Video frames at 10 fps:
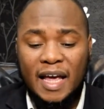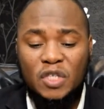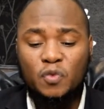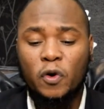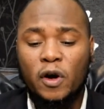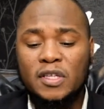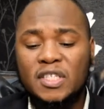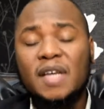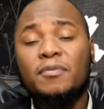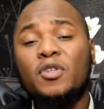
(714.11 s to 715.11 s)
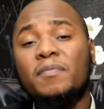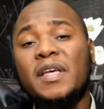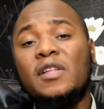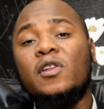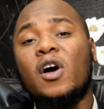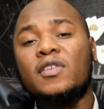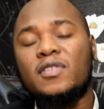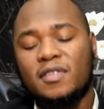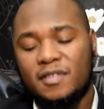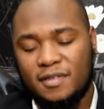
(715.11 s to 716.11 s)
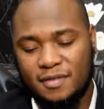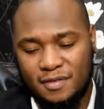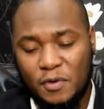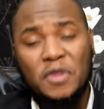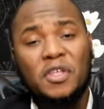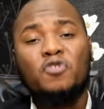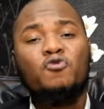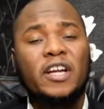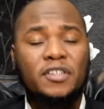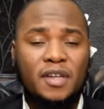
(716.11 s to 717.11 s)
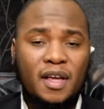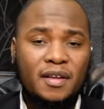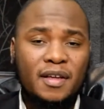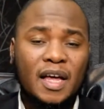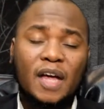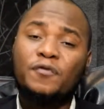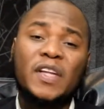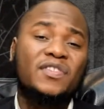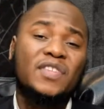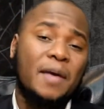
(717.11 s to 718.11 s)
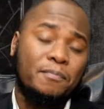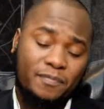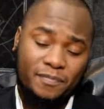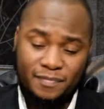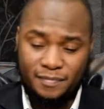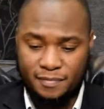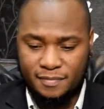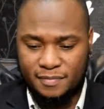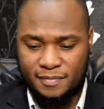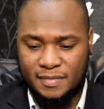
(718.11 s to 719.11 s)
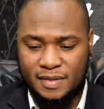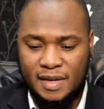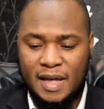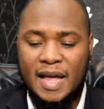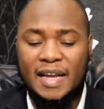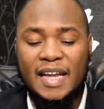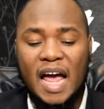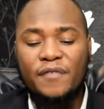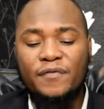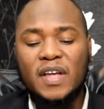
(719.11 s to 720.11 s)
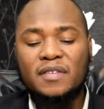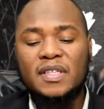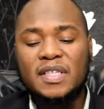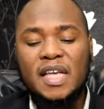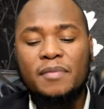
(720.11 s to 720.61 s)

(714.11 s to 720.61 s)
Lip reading: his world seemed to be lost when this tragedy afflicts him. Life doesn't